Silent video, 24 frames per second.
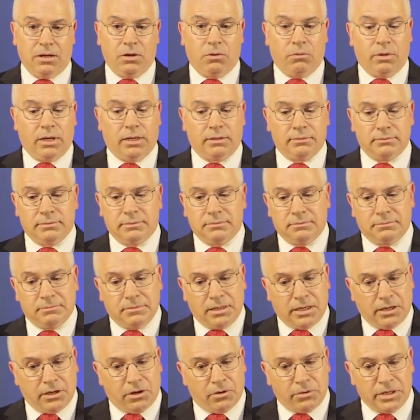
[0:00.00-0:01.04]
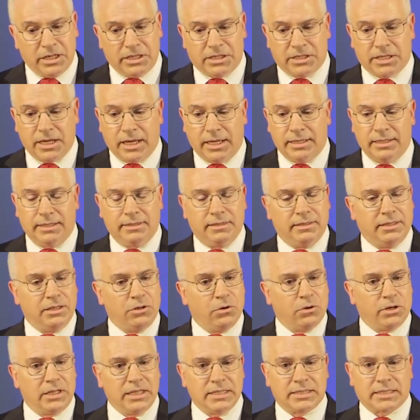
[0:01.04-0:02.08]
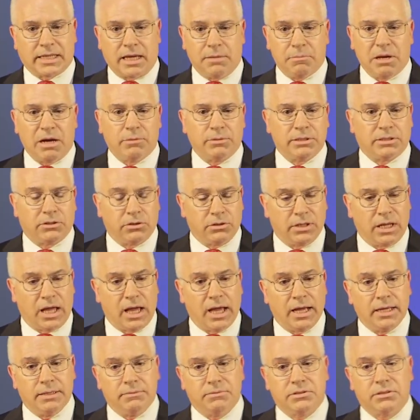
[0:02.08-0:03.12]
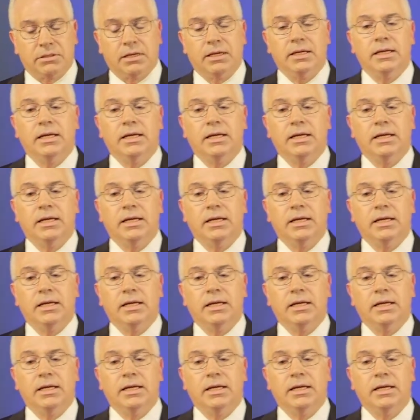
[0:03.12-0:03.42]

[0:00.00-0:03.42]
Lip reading: Well, I always said the audience came out with their knives.